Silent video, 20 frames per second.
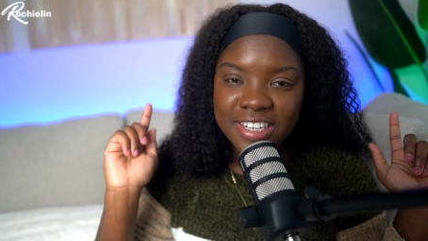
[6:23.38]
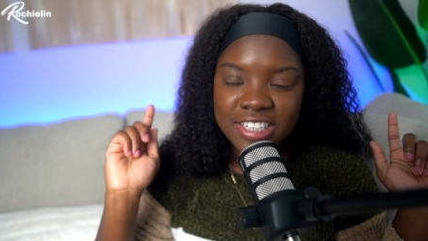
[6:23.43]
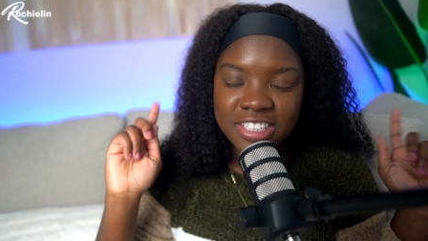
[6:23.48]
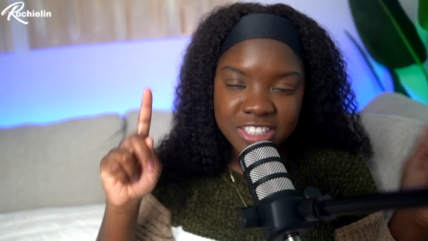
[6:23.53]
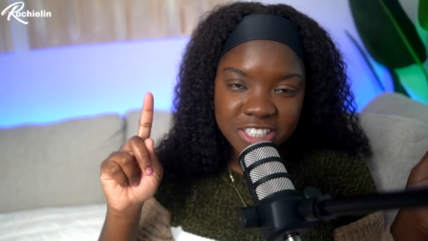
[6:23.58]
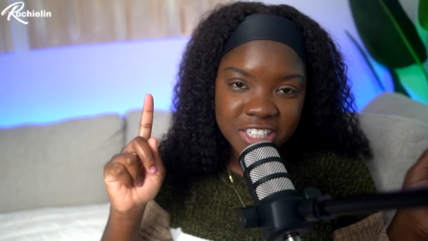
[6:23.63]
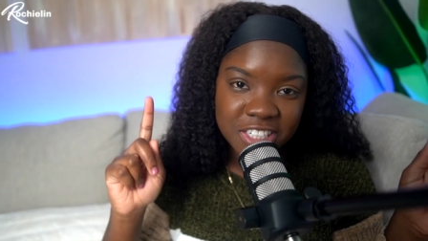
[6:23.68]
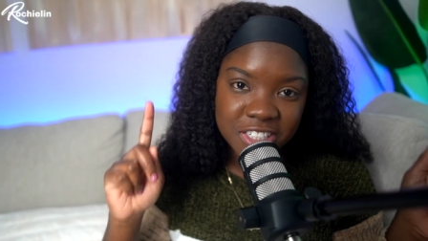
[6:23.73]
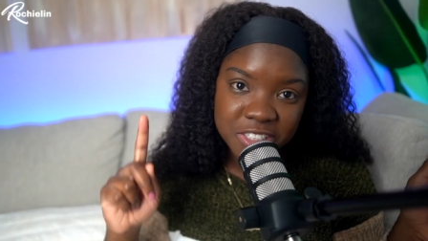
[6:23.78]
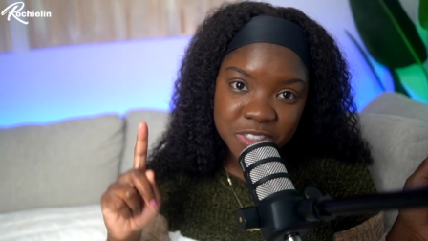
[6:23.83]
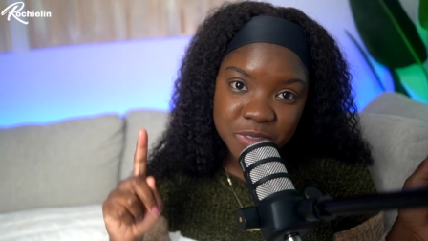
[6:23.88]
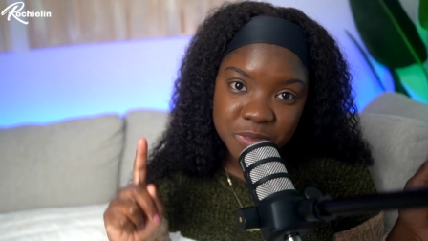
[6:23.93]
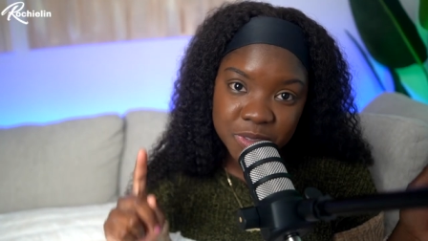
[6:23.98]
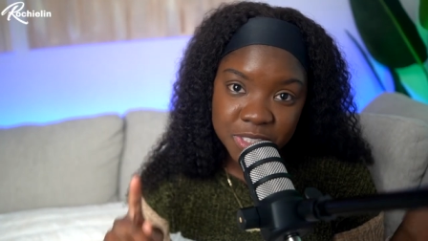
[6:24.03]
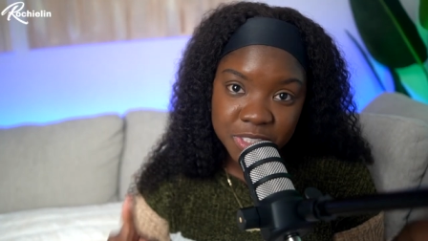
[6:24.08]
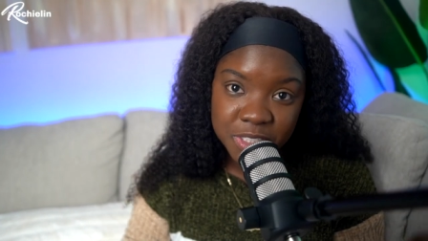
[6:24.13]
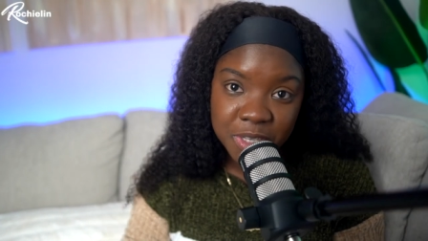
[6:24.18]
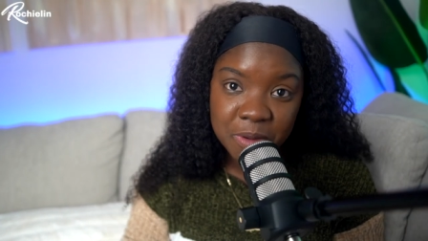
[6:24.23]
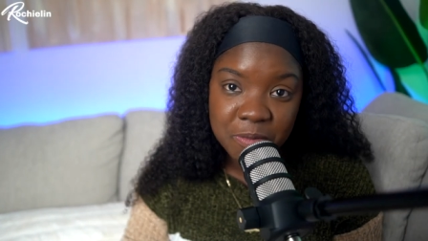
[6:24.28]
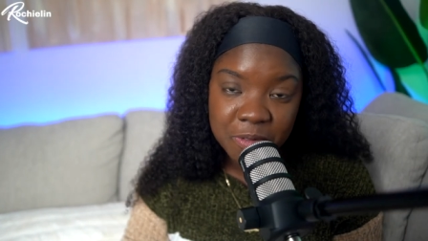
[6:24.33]
share this with
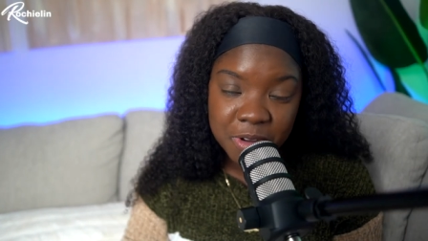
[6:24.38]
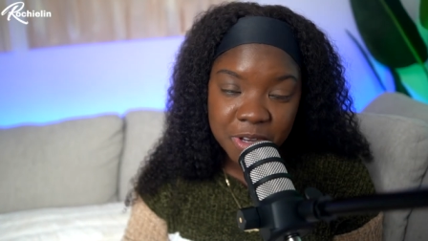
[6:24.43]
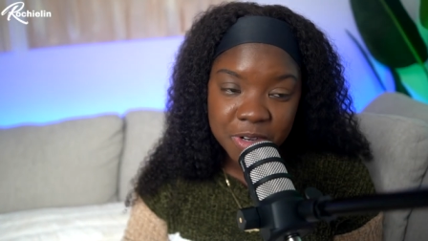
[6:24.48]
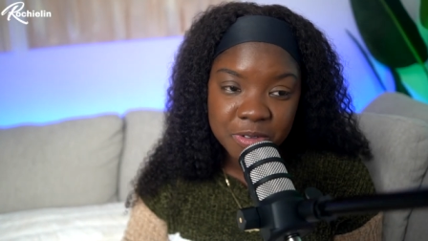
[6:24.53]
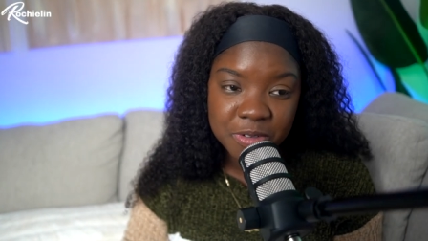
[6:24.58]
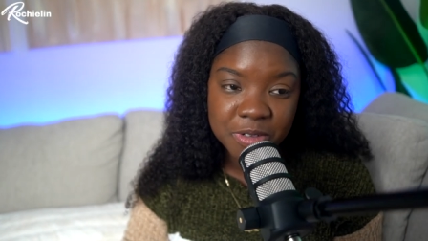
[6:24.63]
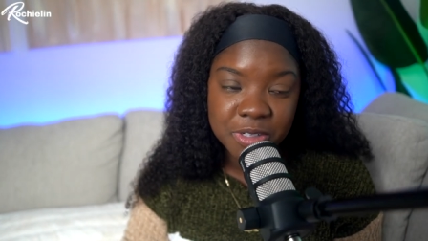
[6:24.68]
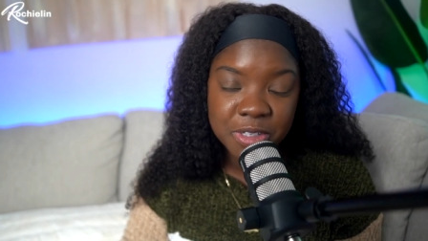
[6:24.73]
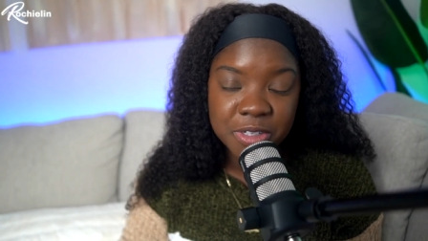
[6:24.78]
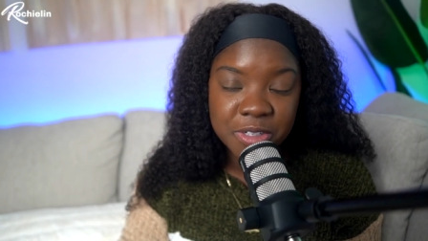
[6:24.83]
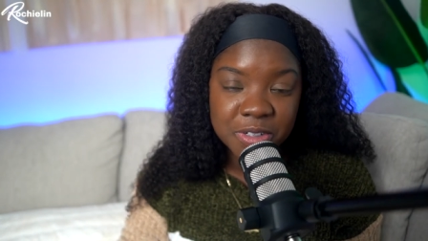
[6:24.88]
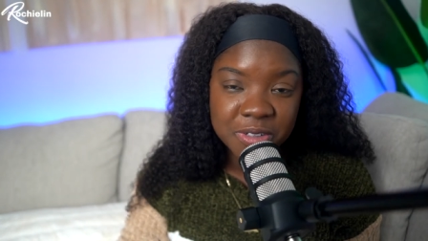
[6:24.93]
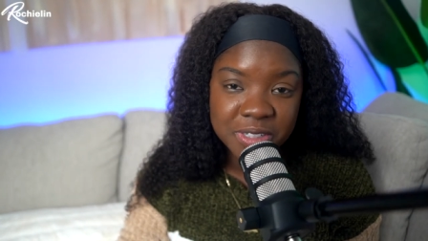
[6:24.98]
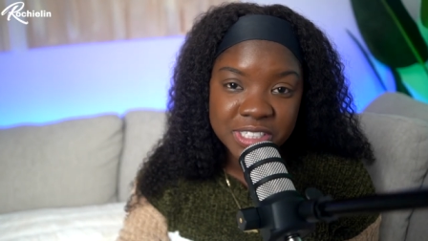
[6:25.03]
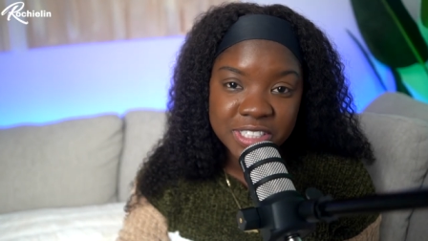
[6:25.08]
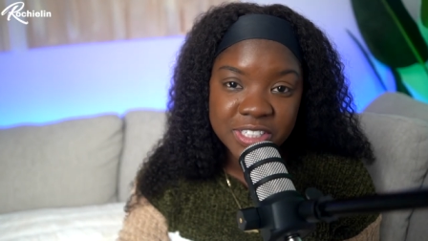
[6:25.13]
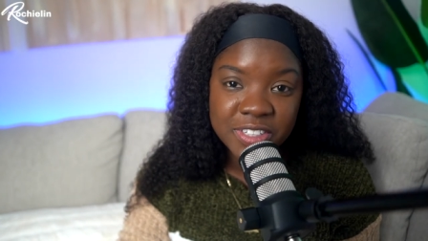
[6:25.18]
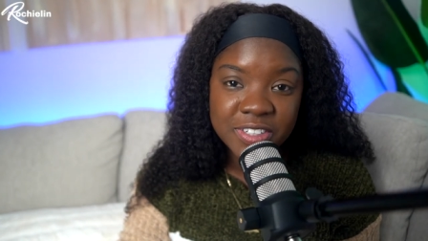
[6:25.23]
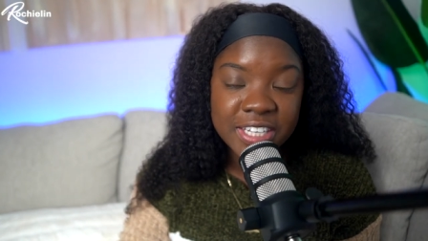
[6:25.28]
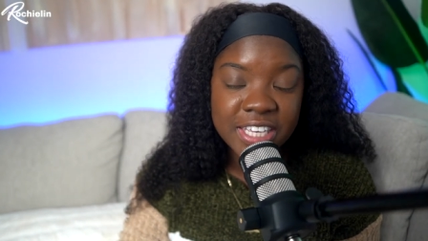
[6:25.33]
someone who you know
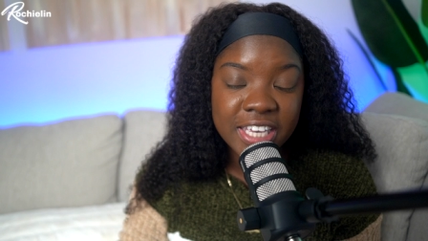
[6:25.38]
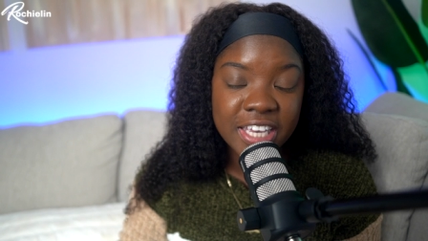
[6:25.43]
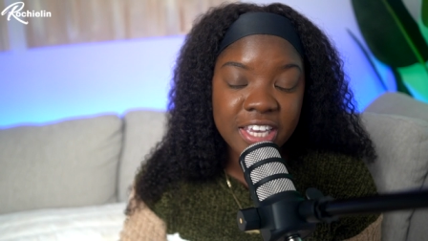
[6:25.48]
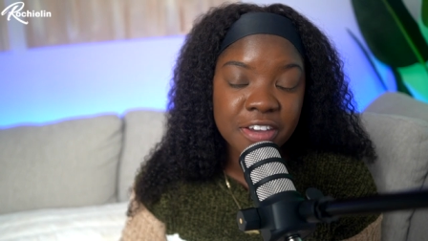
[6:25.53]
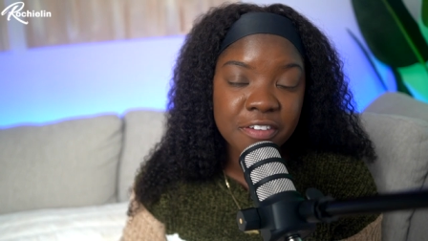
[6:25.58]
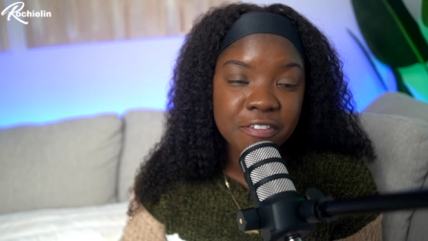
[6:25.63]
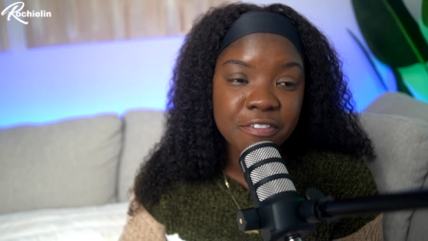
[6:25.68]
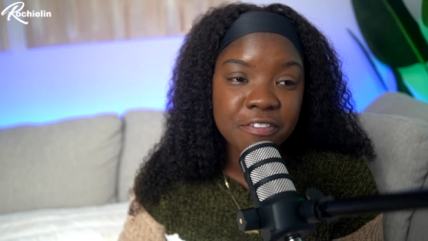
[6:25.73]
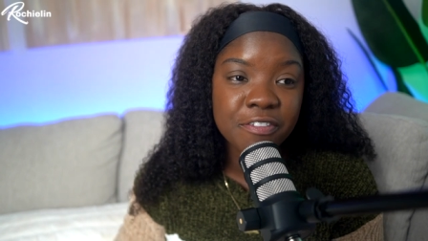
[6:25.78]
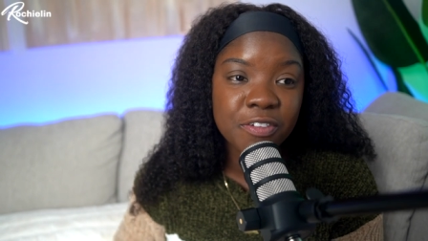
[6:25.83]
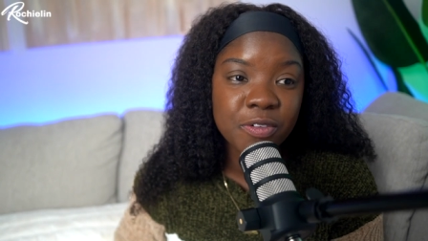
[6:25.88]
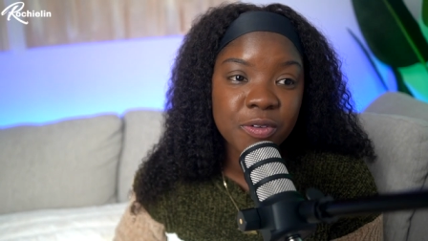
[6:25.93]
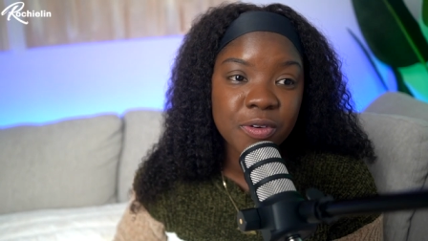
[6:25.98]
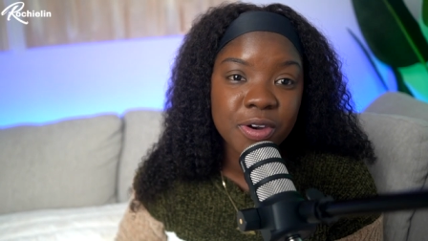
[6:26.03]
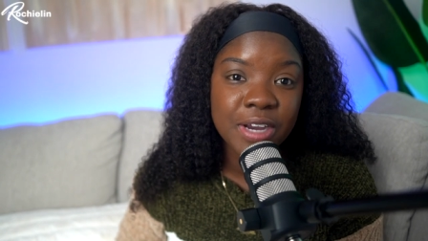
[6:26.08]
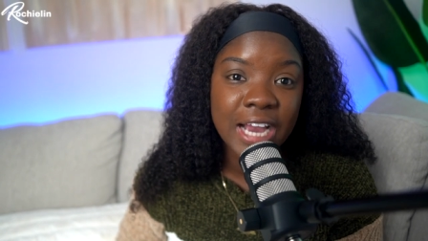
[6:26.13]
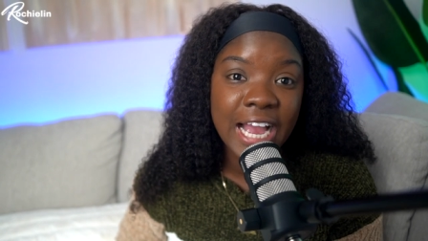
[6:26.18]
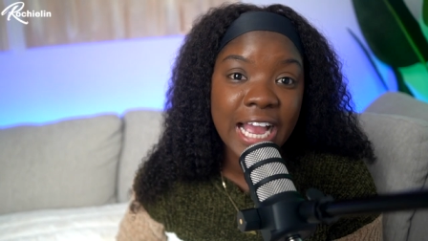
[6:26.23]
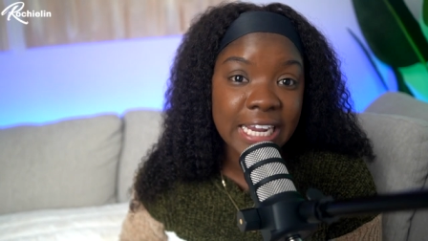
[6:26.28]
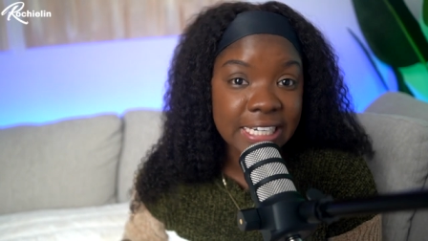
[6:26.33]
is looking
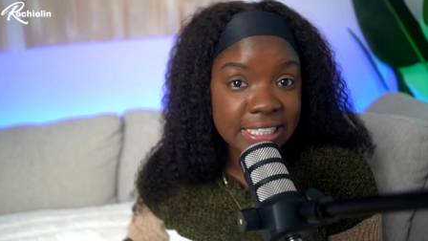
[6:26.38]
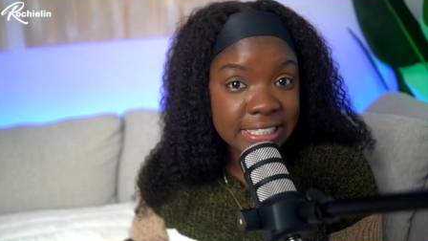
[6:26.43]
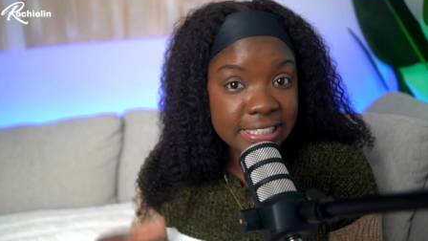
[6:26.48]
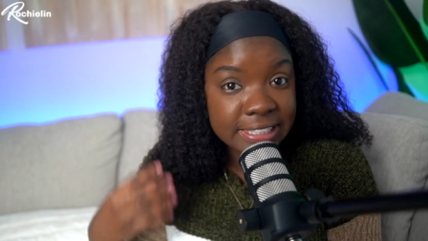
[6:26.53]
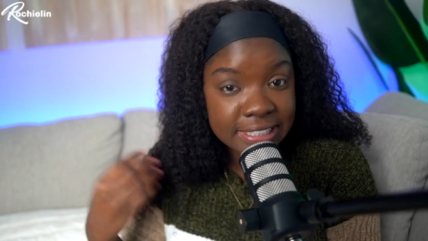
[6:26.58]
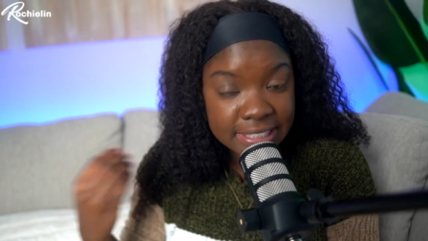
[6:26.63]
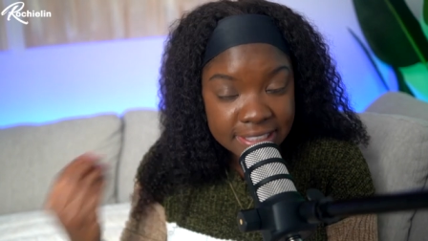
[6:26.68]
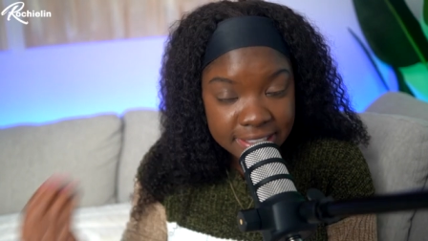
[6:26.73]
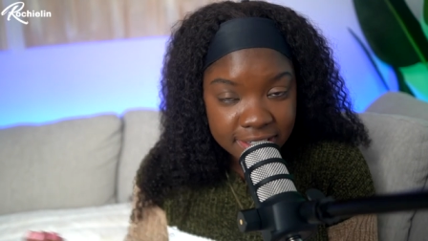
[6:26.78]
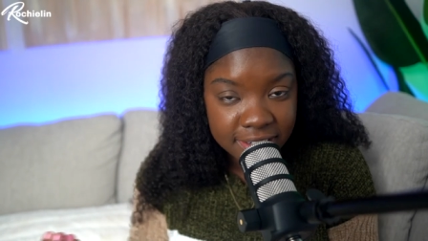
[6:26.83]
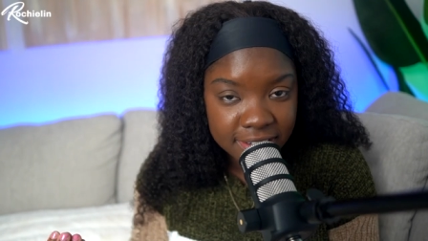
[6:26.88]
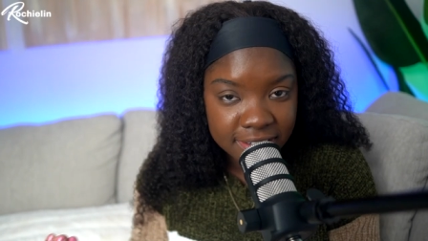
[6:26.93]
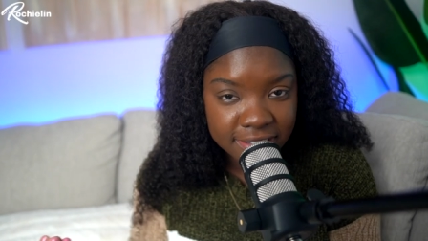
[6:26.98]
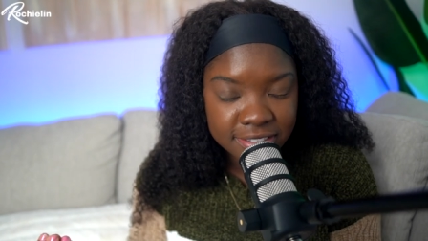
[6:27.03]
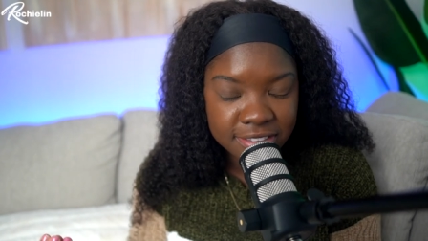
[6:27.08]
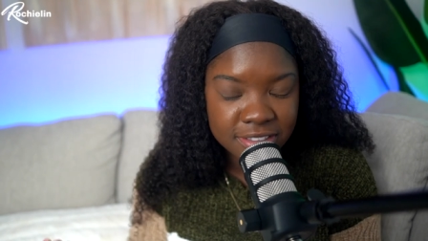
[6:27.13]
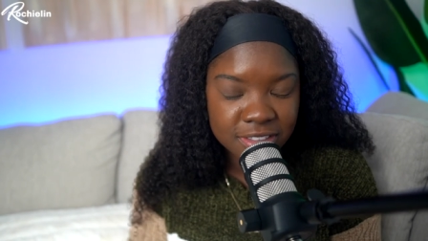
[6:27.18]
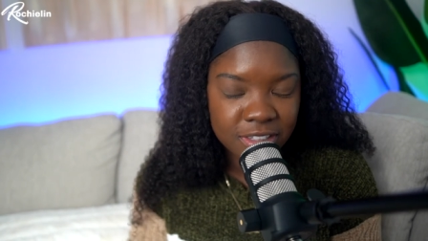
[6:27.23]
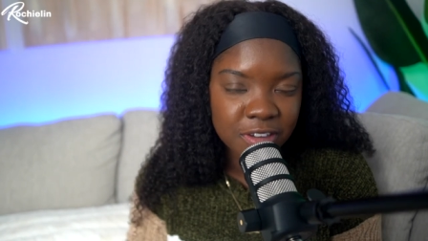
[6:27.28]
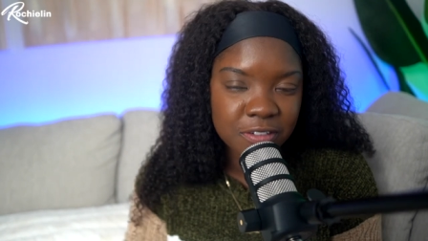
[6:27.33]
for
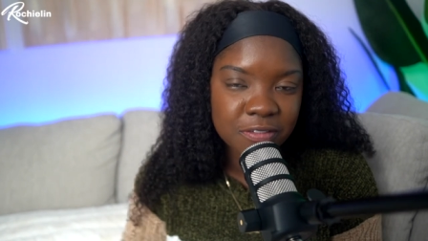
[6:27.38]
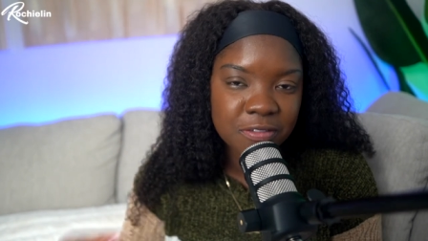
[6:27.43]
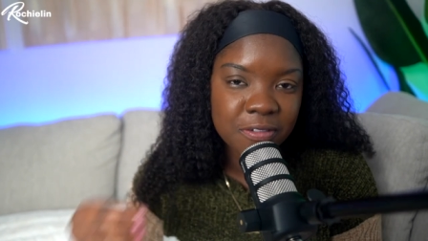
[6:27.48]
ideas of